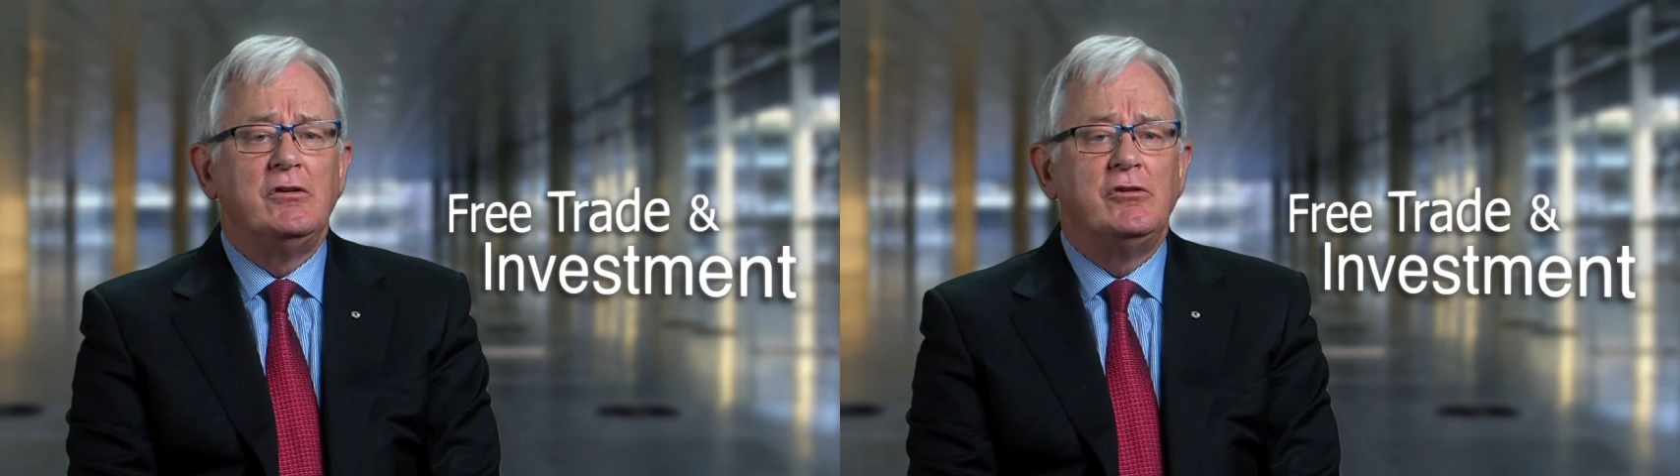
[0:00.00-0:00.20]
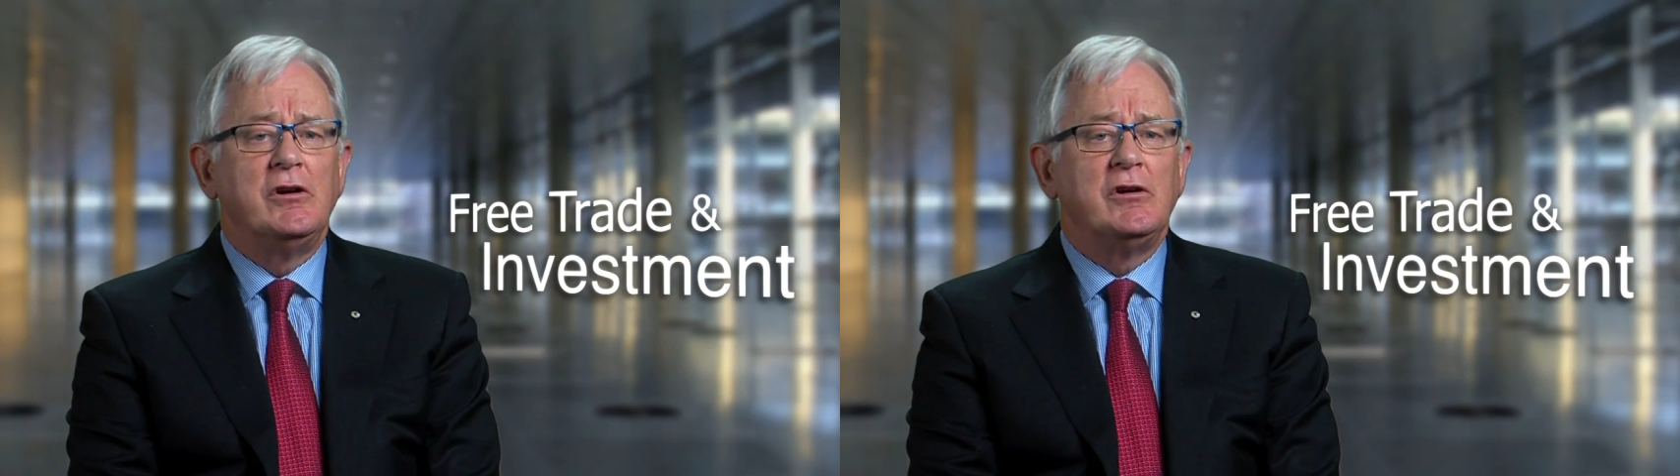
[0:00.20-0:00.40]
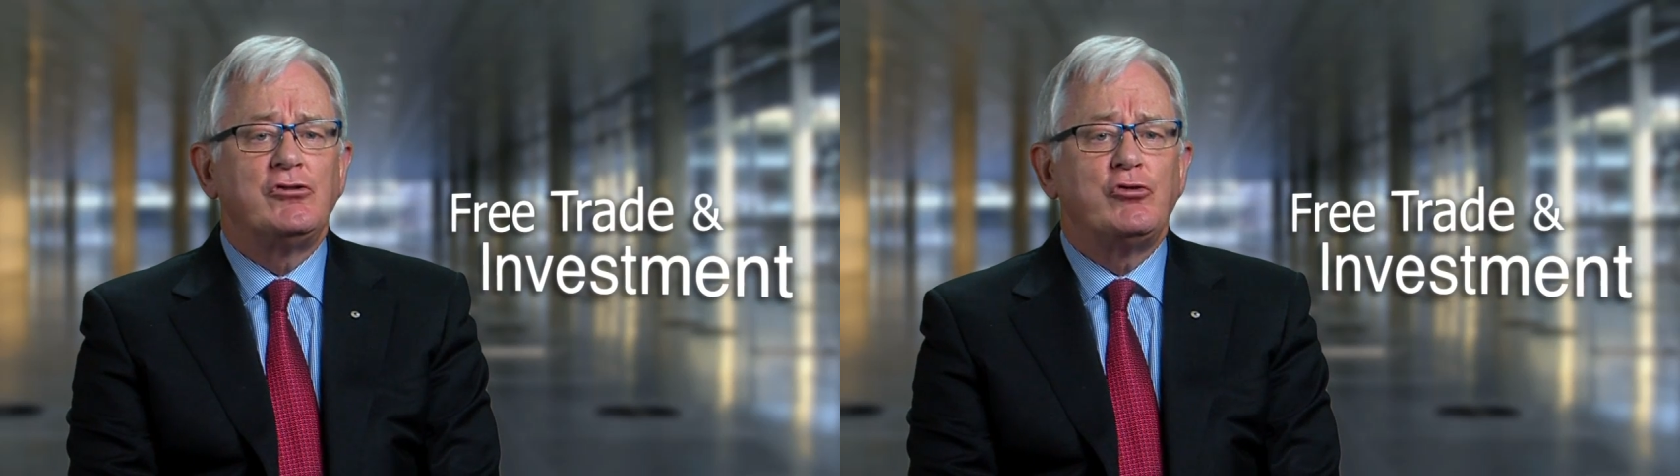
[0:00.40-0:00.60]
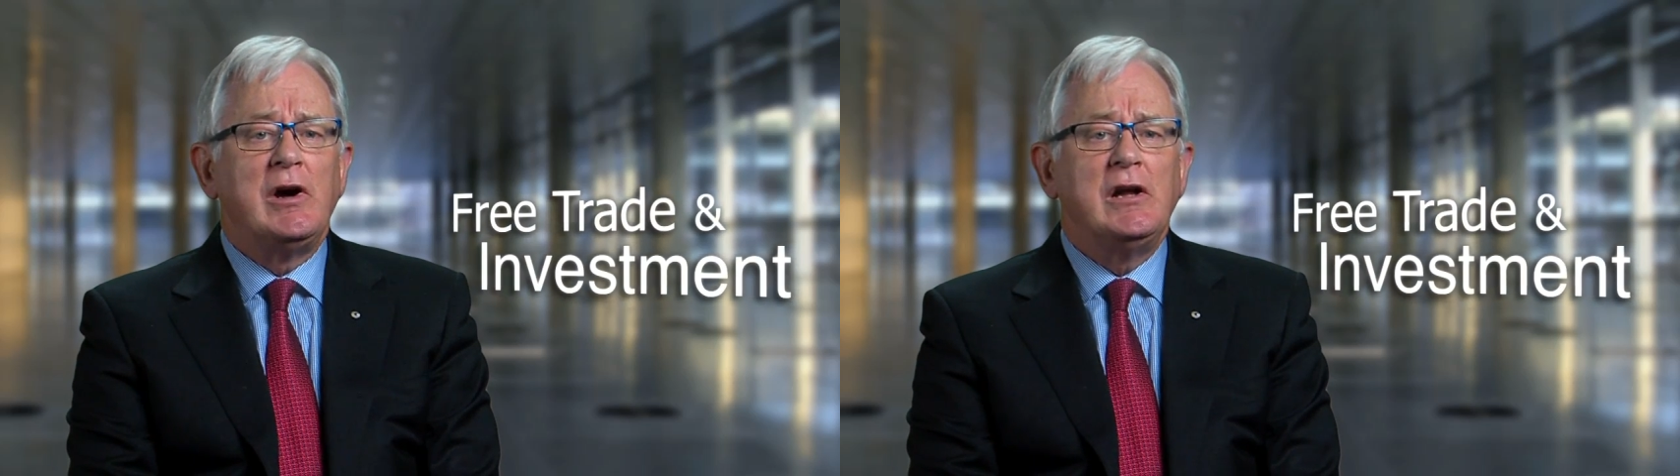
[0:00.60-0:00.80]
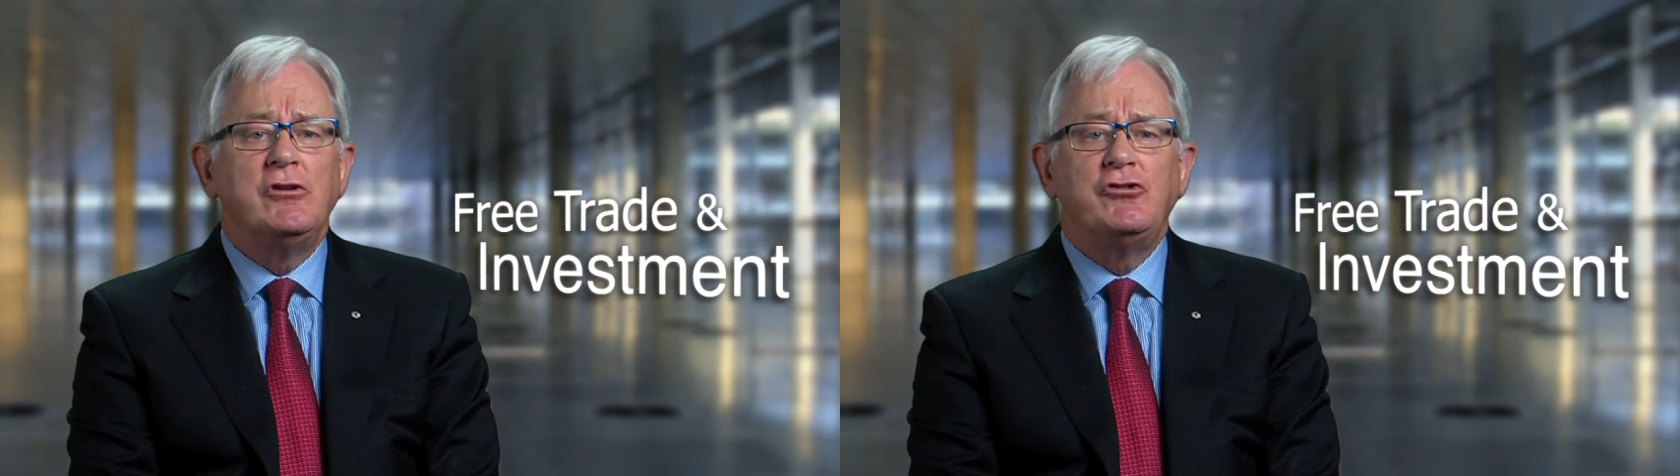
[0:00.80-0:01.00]
during
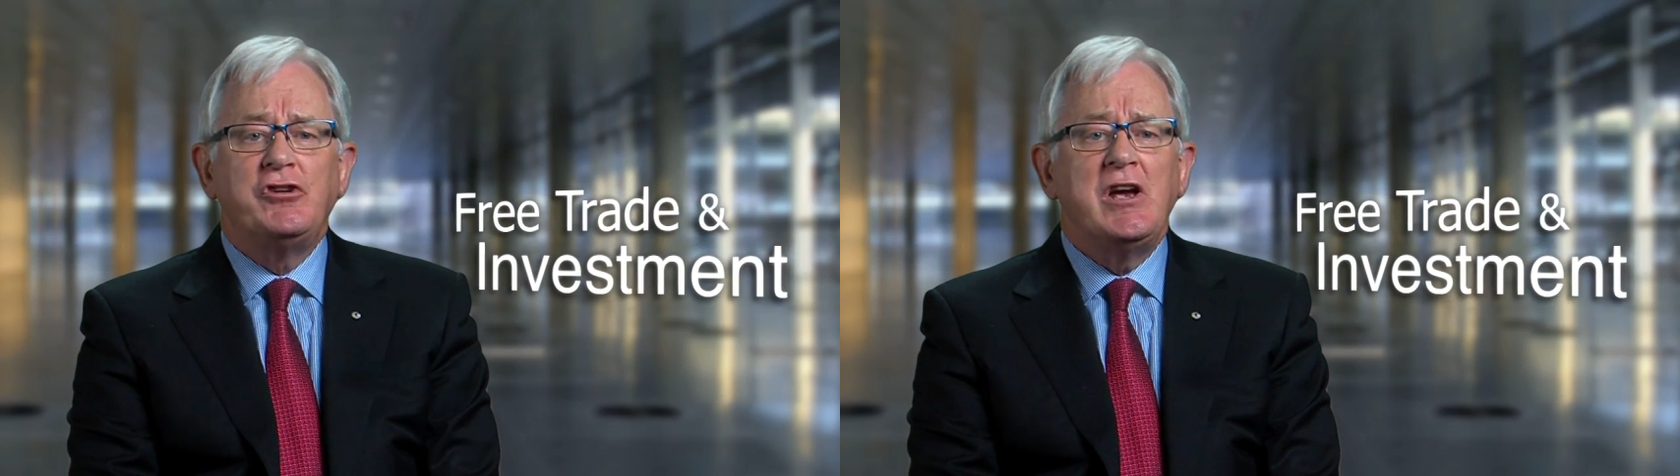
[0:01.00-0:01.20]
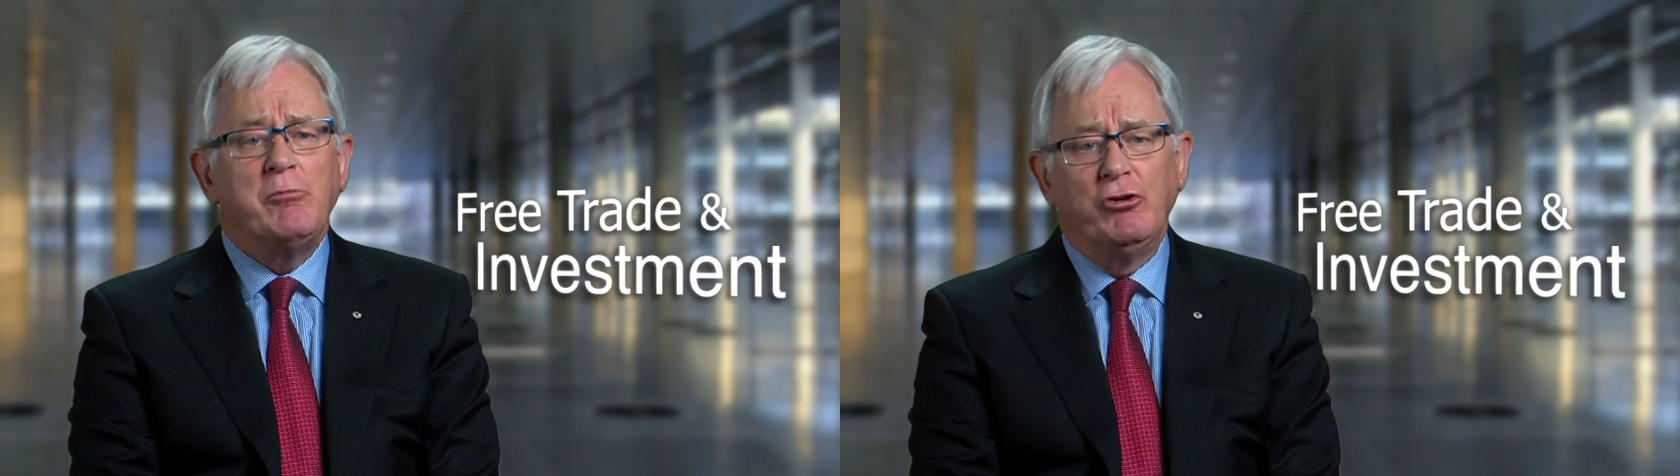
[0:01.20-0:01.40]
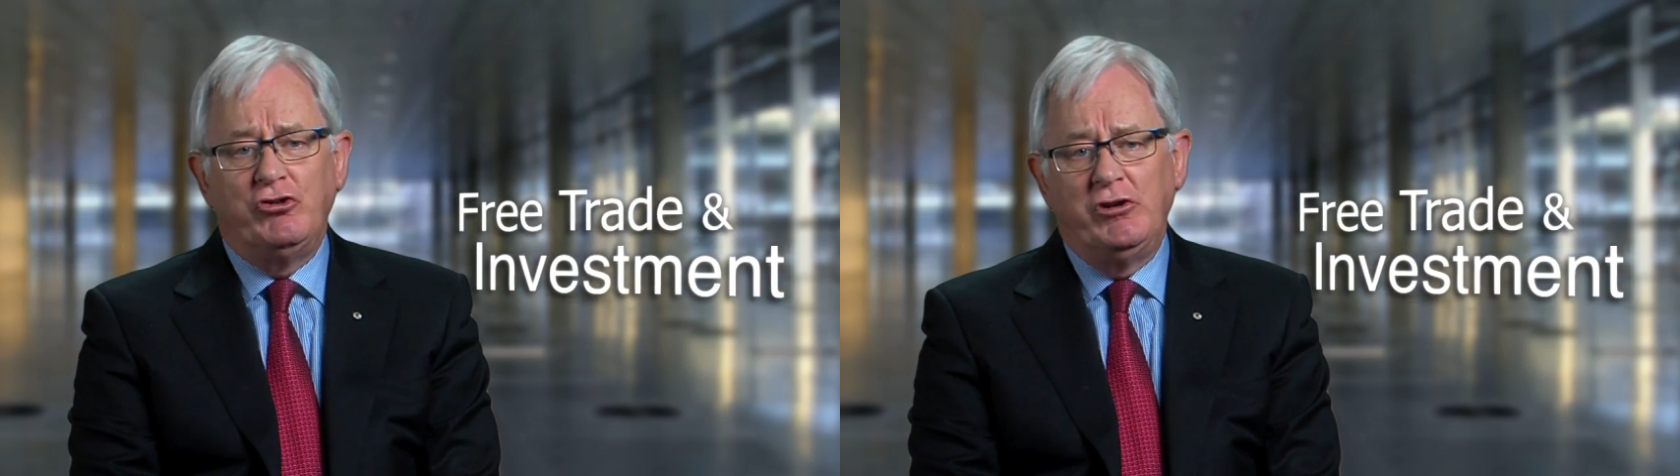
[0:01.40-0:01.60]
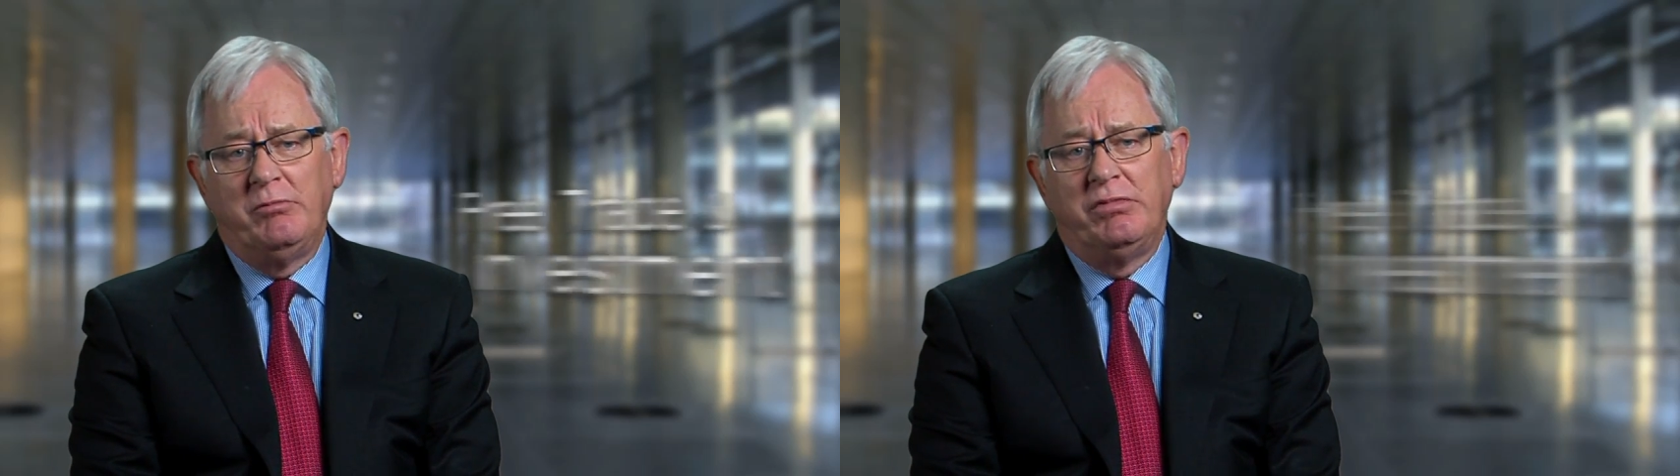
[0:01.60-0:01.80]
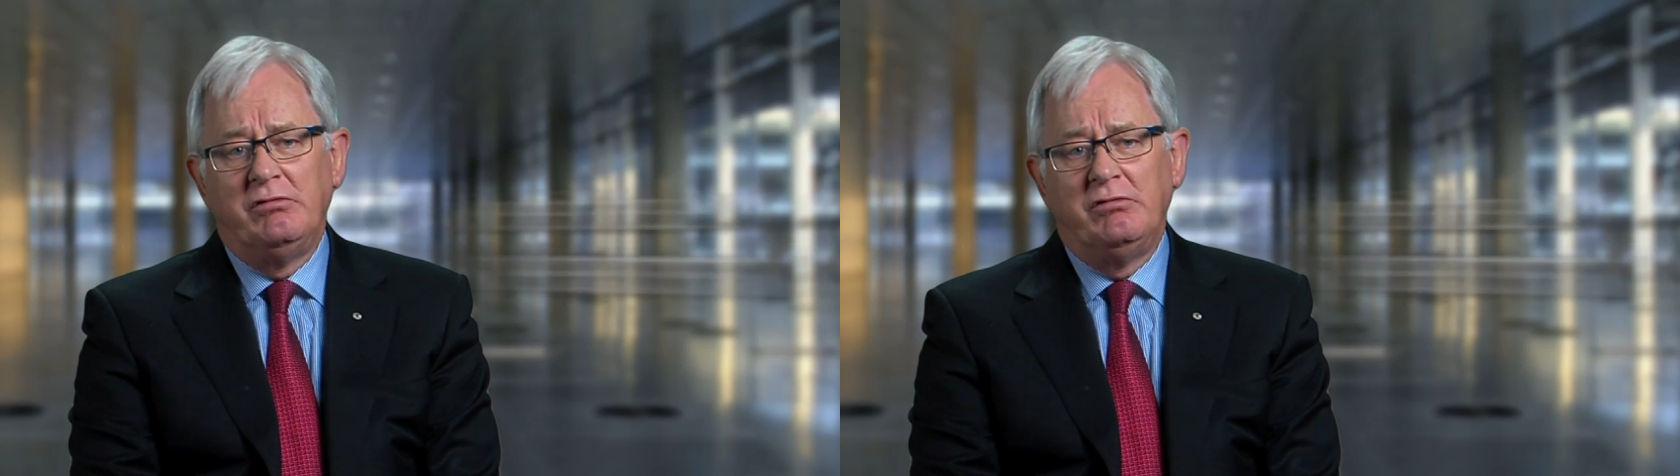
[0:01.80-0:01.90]
Australia's chairmanship